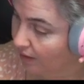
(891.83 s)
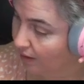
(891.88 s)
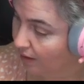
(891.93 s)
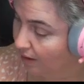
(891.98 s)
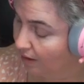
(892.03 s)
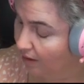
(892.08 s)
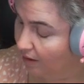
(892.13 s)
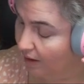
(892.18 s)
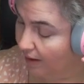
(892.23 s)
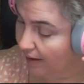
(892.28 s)

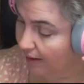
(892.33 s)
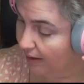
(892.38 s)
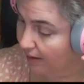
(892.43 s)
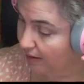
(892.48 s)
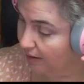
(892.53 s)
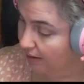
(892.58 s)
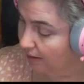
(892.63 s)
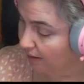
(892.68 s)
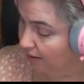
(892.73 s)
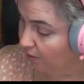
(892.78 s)
All right,
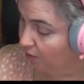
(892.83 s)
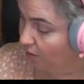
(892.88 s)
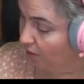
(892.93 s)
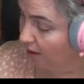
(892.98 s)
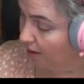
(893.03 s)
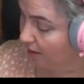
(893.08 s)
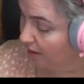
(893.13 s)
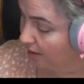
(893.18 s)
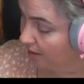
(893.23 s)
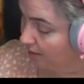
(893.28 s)
clean
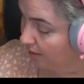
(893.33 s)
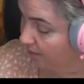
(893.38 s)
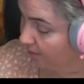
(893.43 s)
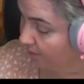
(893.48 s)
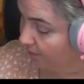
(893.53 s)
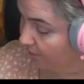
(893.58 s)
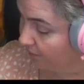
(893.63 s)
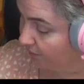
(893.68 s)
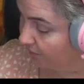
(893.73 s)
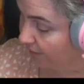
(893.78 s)
water,
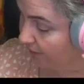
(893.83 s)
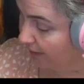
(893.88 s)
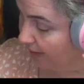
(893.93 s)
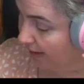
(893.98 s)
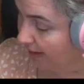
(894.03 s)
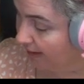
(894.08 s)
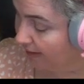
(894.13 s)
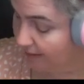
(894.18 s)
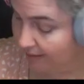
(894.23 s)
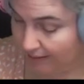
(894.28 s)

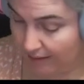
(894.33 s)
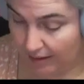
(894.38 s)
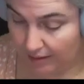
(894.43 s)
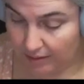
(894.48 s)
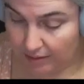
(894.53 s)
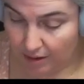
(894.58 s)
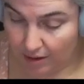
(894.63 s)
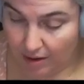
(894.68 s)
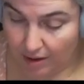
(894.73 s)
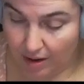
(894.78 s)

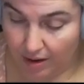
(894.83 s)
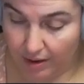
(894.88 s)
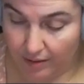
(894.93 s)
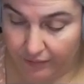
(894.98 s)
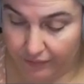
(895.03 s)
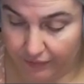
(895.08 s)
excess off.